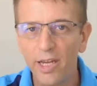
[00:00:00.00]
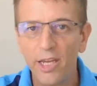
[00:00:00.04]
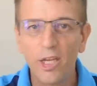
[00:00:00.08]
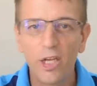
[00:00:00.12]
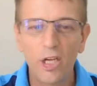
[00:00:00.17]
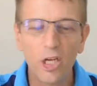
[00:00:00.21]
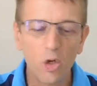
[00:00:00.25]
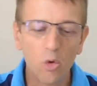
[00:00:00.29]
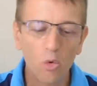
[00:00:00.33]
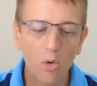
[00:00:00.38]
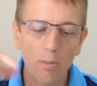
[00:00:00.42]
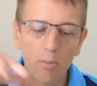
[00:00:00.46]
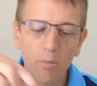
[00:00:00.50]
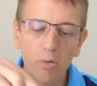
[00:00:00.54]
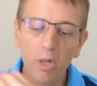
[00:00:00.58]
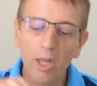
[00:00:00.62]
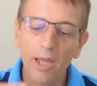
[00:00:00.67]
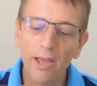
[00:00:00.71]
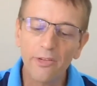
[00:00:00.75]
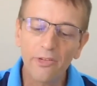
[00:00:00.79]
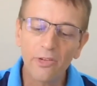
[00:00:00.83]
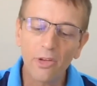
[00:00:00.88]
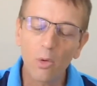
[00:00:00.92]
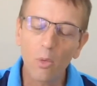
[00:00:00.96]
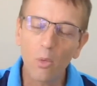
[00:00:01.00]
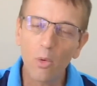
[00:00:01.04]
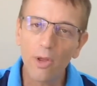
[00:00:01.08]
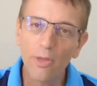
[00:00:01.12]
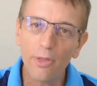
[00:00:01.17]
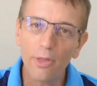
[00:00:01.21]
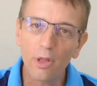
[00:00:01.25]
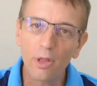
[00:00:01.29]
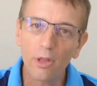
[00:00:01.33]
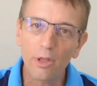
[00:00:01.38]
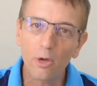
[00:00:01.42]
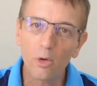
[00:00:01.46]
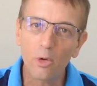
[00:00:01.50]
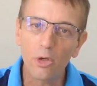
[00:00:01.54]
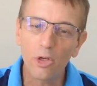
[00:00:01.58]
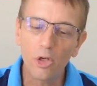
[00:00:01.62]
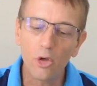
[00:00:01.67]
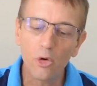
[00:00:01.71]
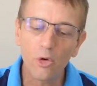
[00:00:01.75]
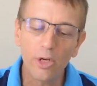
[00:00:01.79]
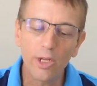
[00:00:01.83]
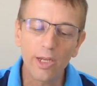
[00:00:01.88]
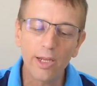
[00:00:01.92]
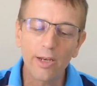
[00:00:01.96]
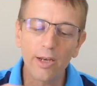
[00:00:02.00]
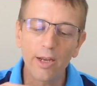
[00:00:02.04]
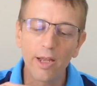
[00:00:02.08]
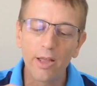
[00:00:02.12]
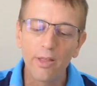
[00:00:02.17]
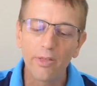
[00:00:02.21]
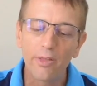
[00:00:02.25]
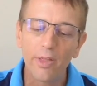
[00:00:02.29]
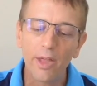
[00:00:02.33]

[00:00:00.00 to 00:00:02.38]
You can replace it with a little unit